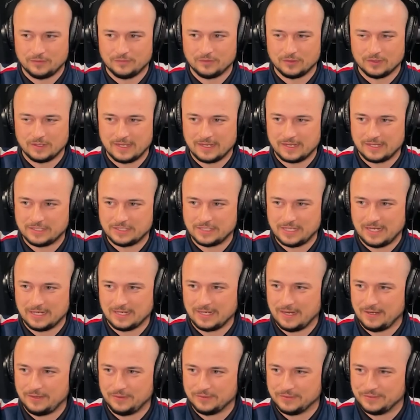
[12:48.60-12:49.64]
over like a Jack
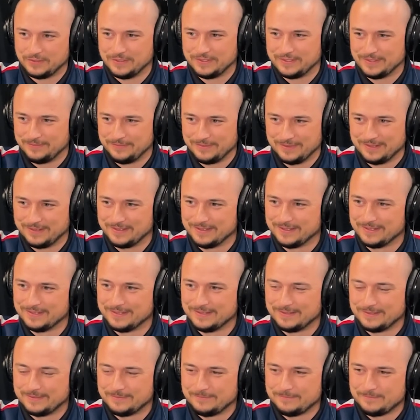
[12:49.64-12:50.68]
Daniels or something.
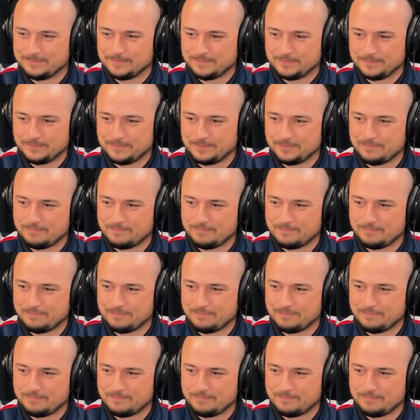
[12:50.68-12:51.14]
This yeah. this